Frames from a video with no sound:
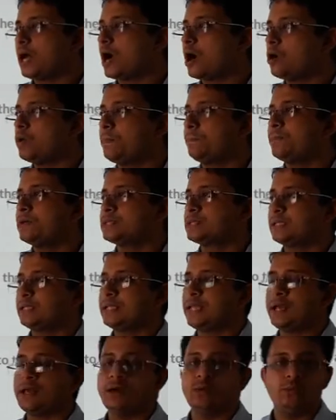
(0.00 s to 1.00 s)
how a person
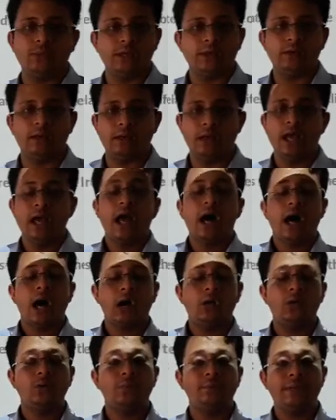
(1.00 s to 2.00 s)

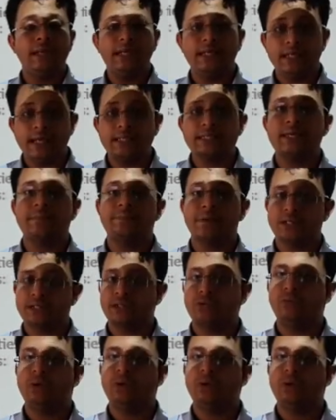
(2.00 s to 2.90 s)
how many years a person will